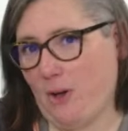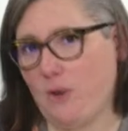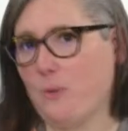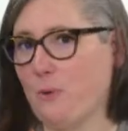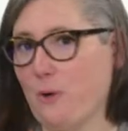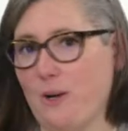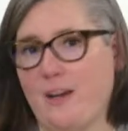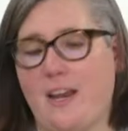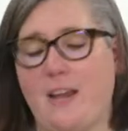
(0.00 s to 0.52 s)

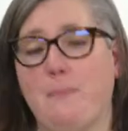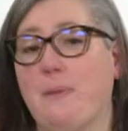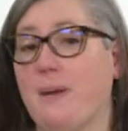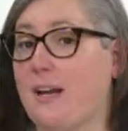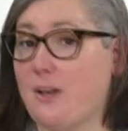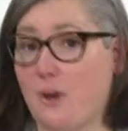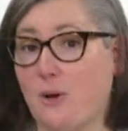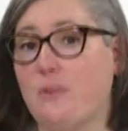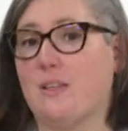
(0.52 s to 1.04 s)
coordinate, but
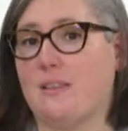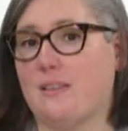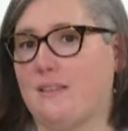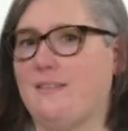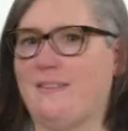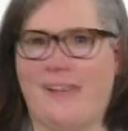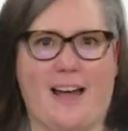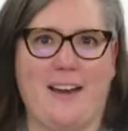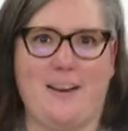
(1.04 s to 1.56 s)
I know that
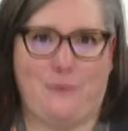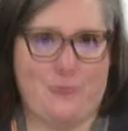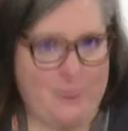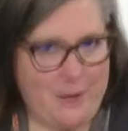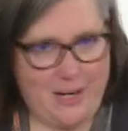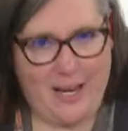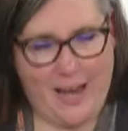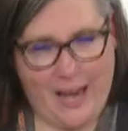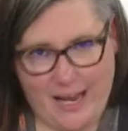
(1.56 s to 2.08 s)
not
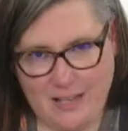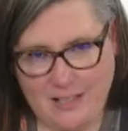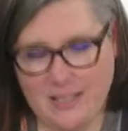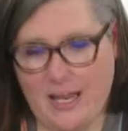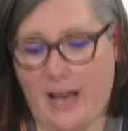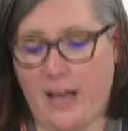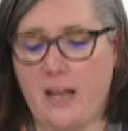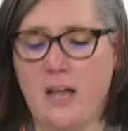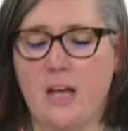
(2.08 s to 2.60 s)
everybody has
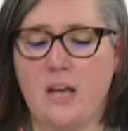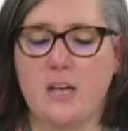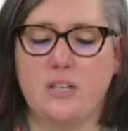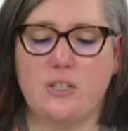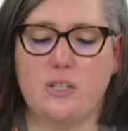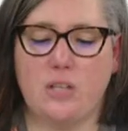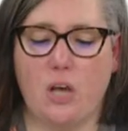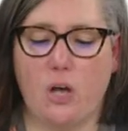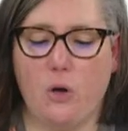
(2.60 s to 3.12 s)
that.
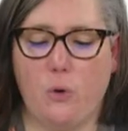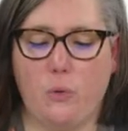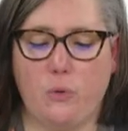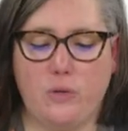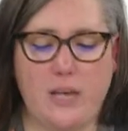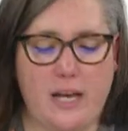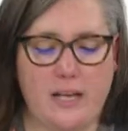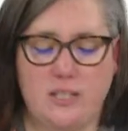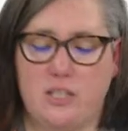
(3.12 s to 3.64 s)
So
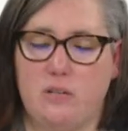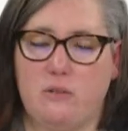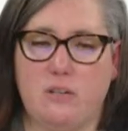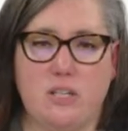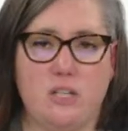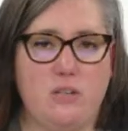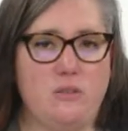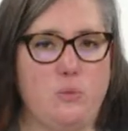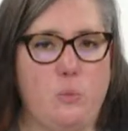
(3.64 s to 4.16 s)
yes, you
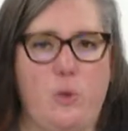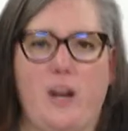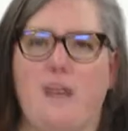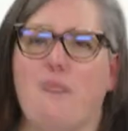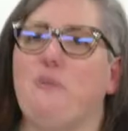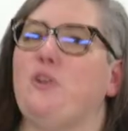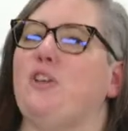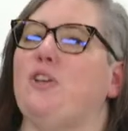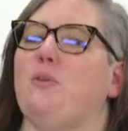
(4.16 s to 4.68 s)
could use
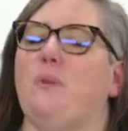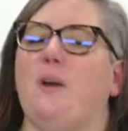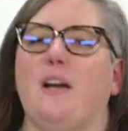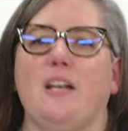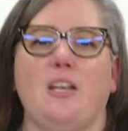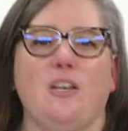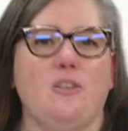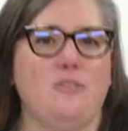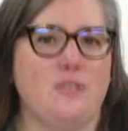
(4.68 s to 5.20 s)
whatever you want
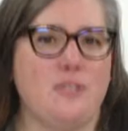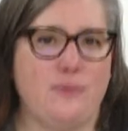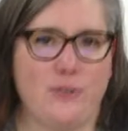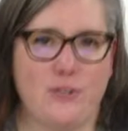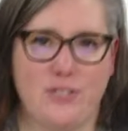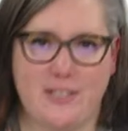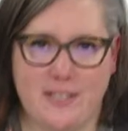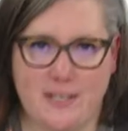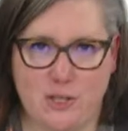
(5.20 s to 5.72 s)
to use for
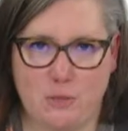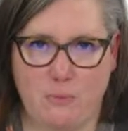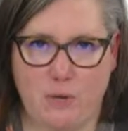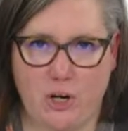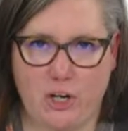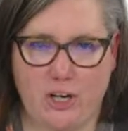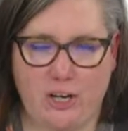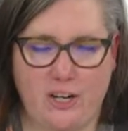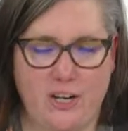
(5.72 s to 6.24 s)
stitch
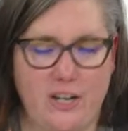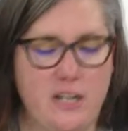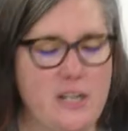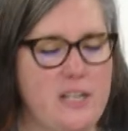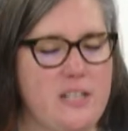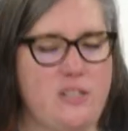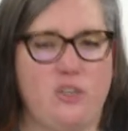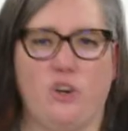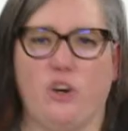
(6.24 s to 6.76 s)
marker
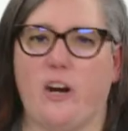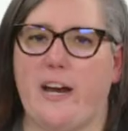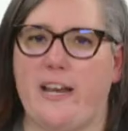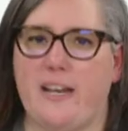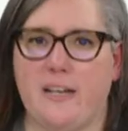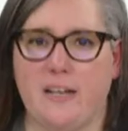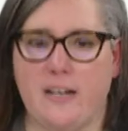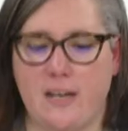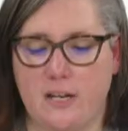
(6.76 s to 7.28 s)
is
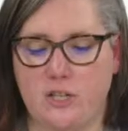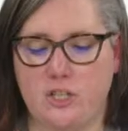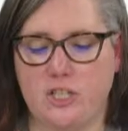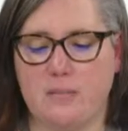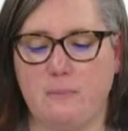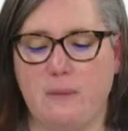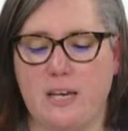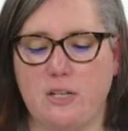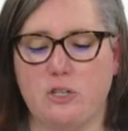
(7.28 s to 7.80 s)
great.
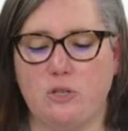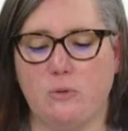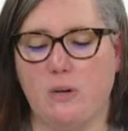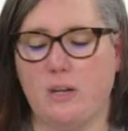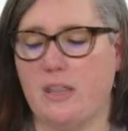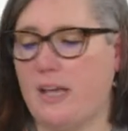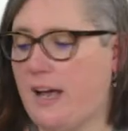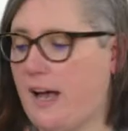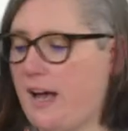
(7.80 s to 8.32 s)
Just make
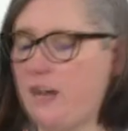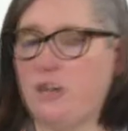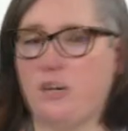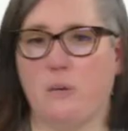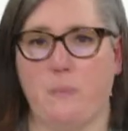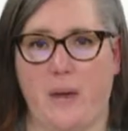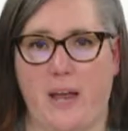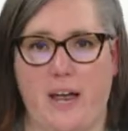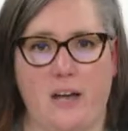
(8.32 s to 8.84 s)
sure that on
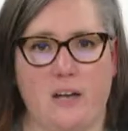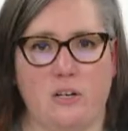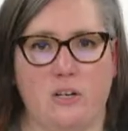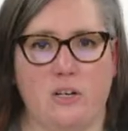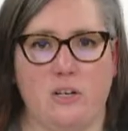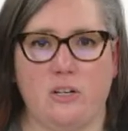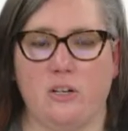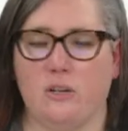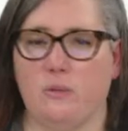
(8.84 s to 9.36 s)
your
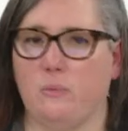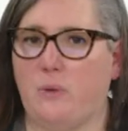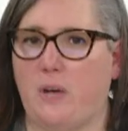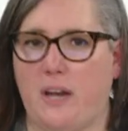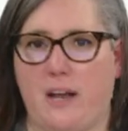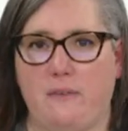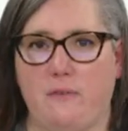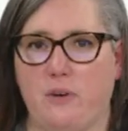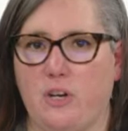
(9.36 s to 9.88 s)
pattern or
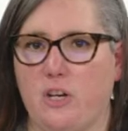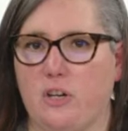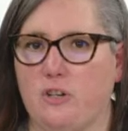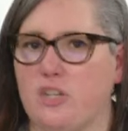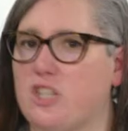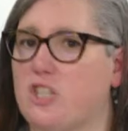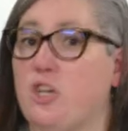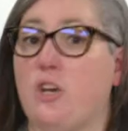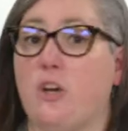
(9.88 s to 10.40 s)
whatever, you're
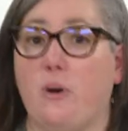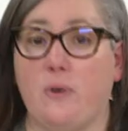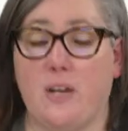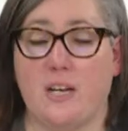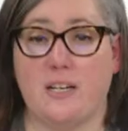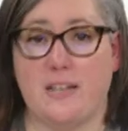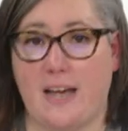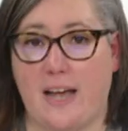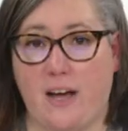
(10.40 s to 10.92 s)
just
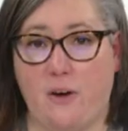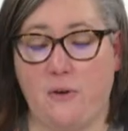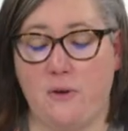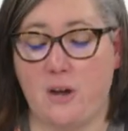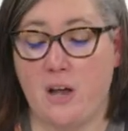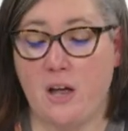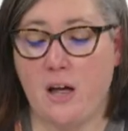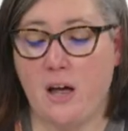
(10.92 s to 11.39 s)
noting down